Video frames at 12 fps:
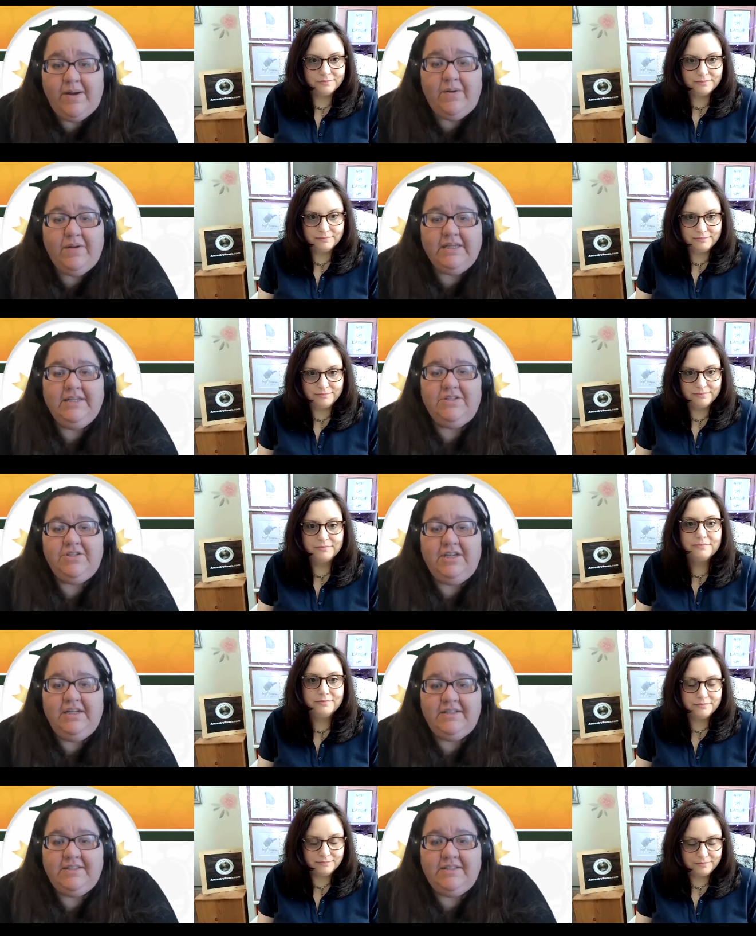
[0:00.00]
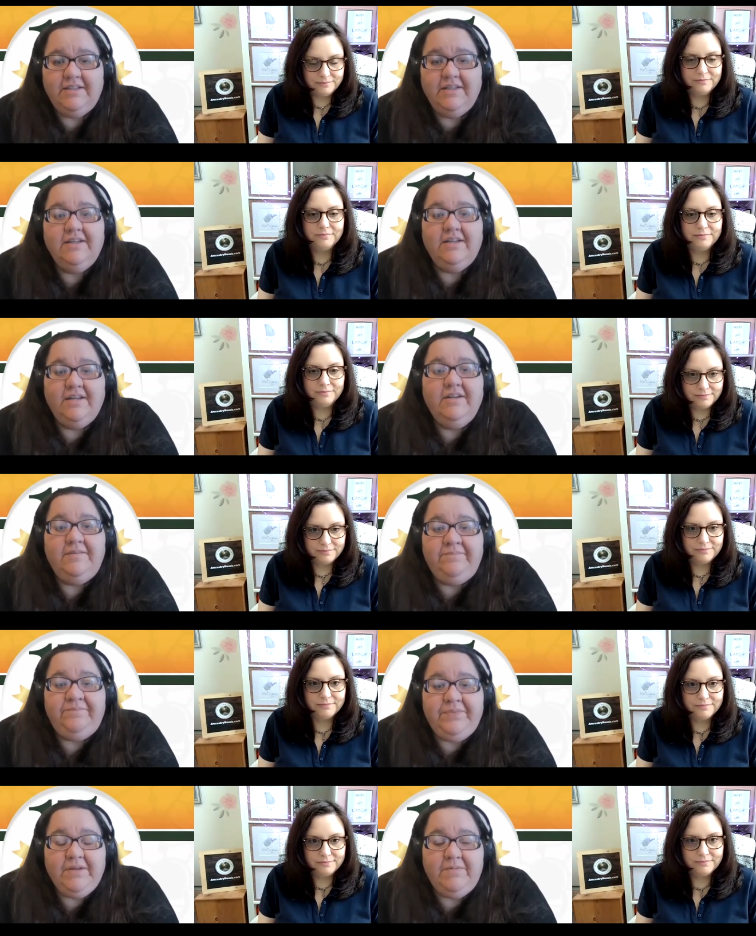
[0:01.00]
Speaker 1: wikitree is
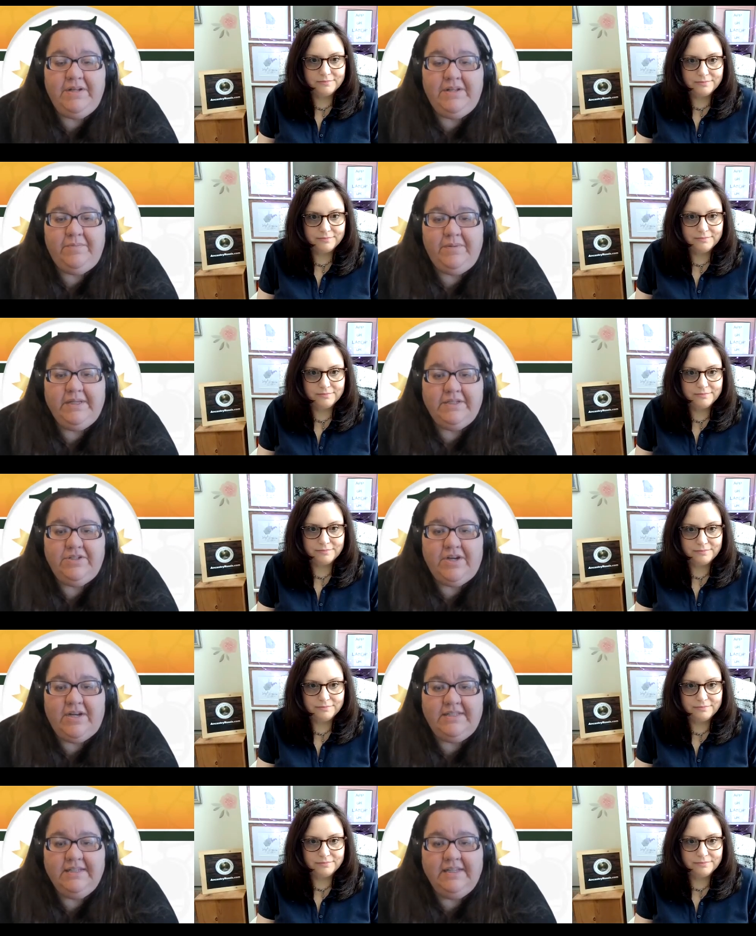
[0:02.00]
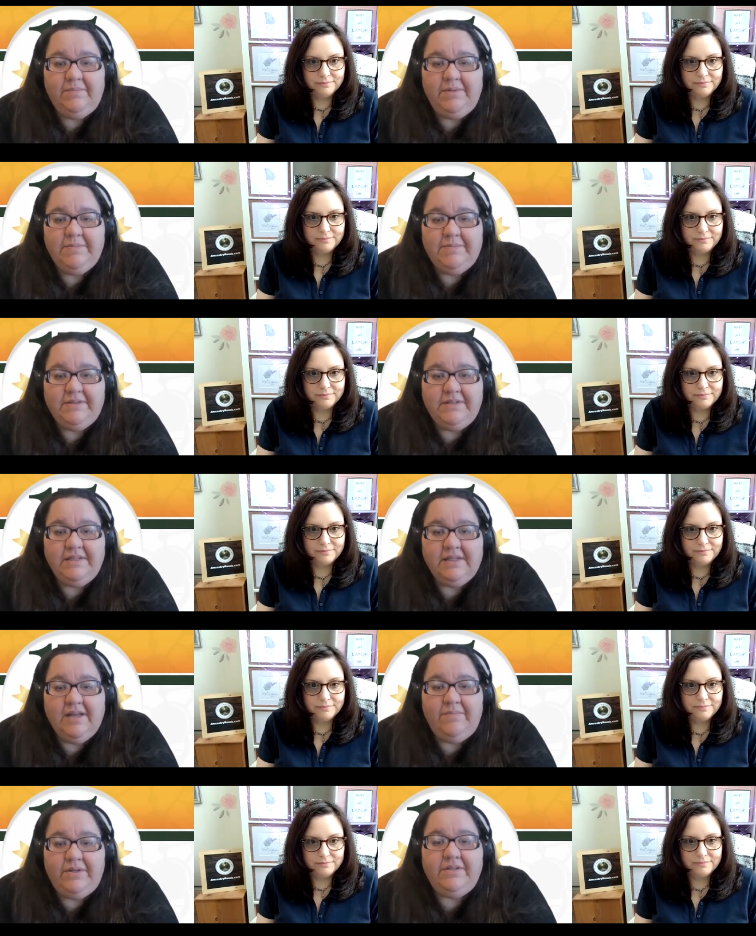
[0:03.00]
one of the biggest draws to get people to
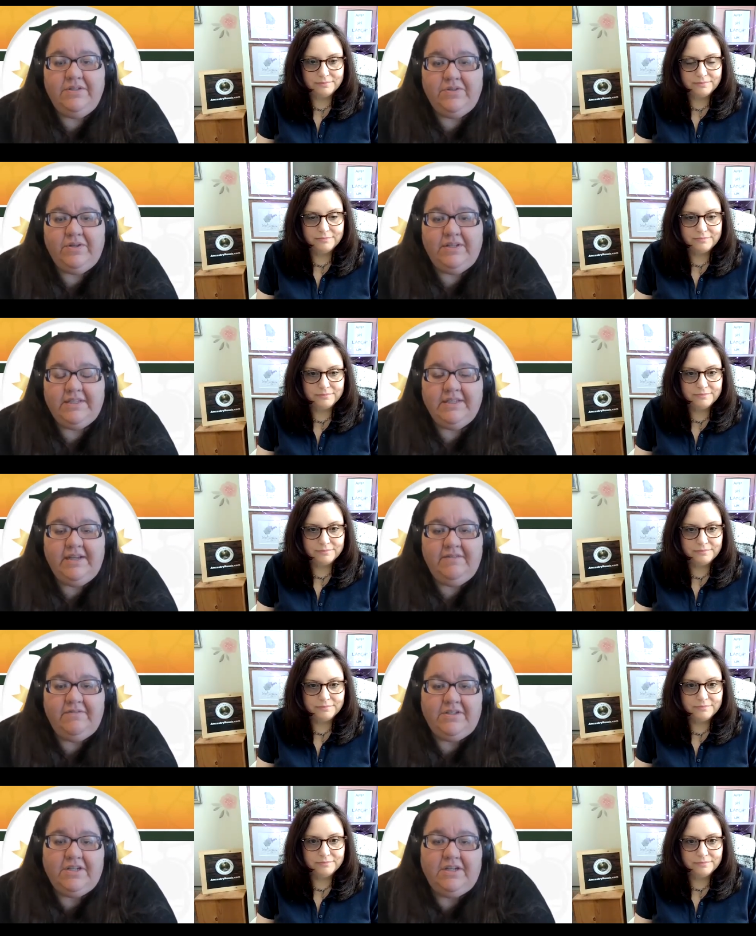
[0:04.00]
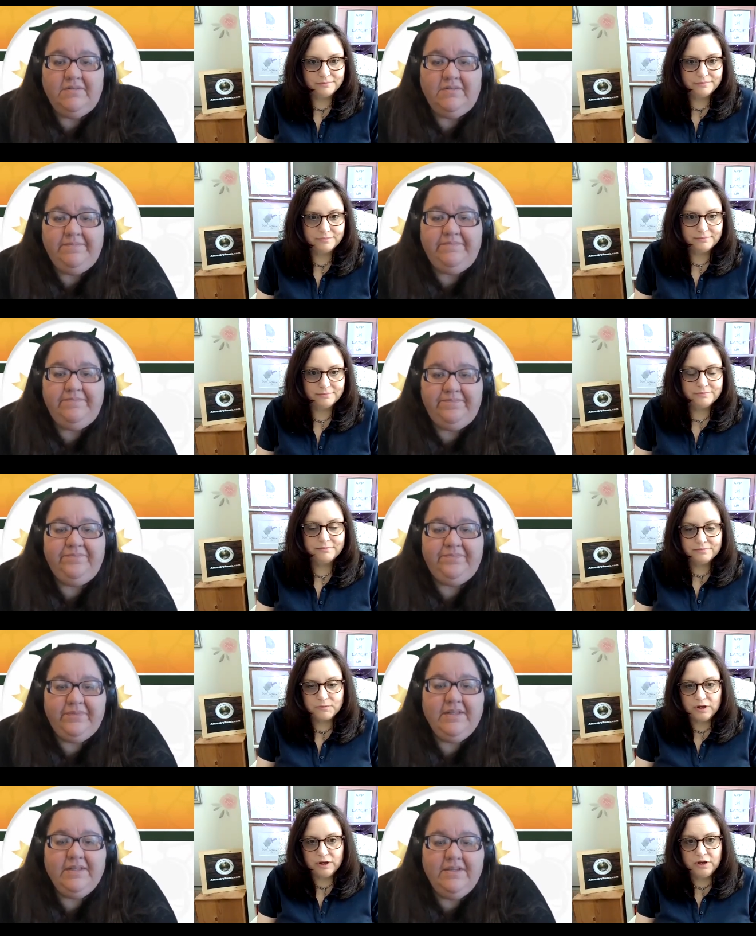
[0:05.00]
come and join the site for sure
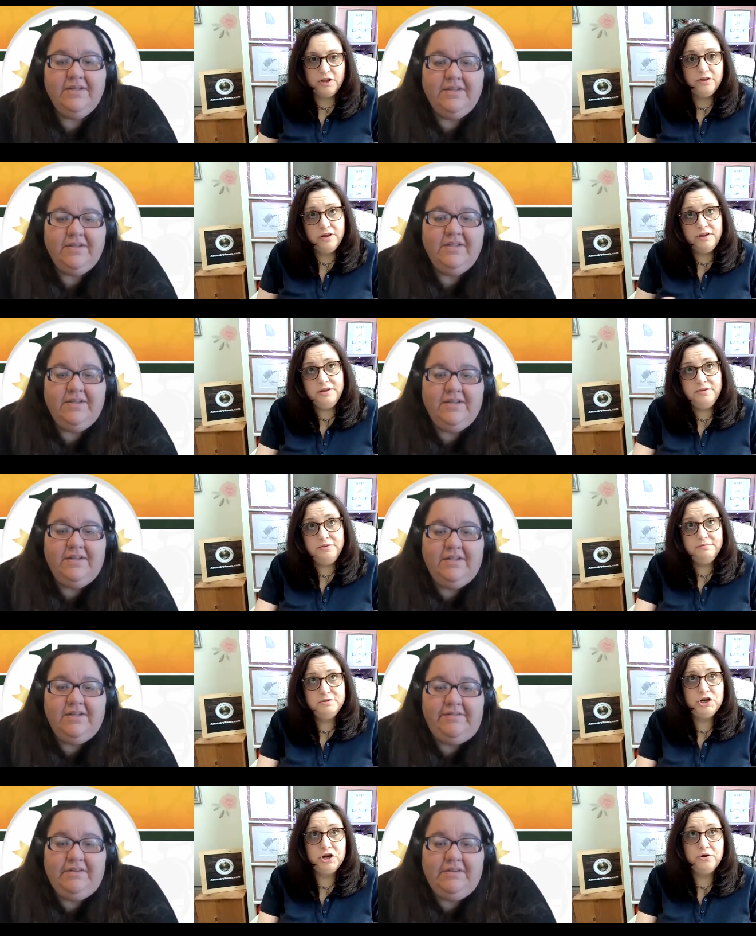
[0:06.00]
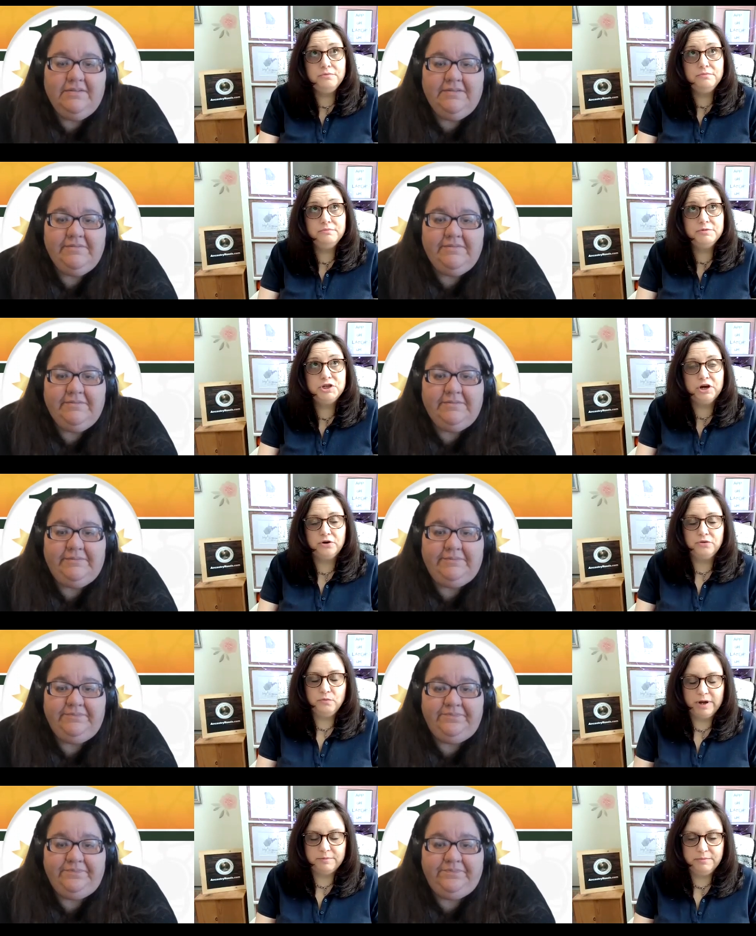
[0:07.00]
Speaker 2: and, and, then share share
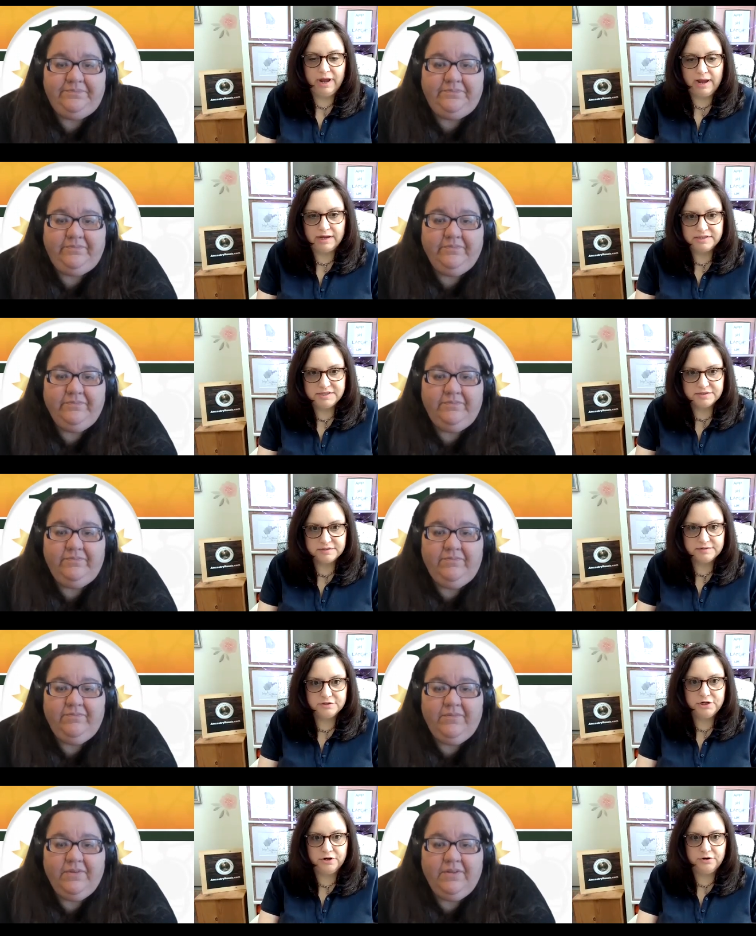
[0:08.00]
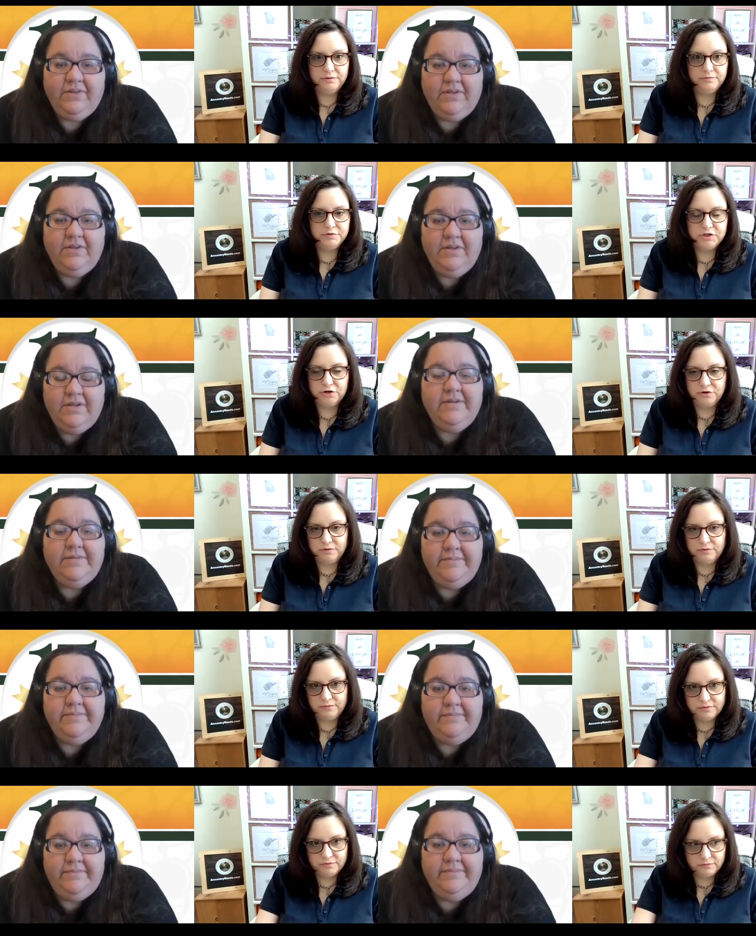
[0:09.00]
the webcast share share
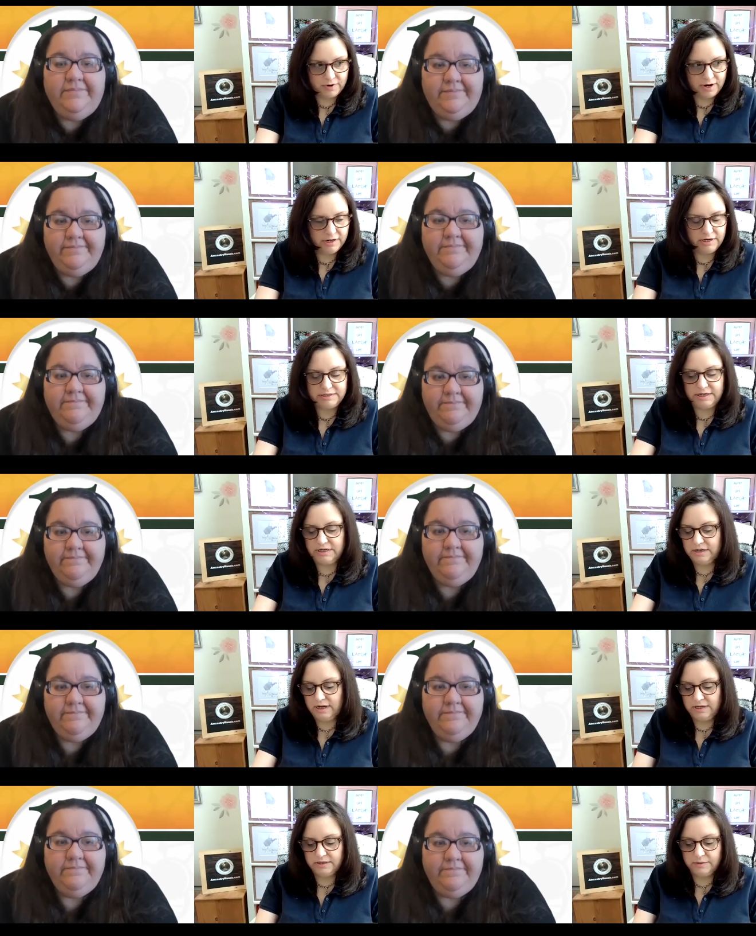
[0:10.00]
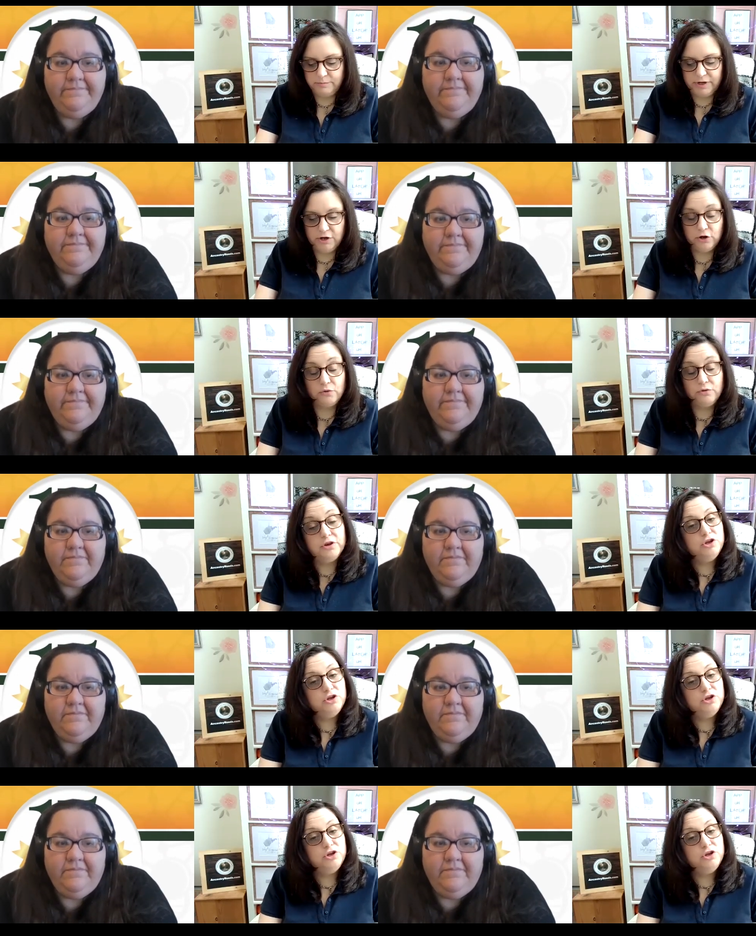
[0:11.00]
the the Friday night date night, the bingo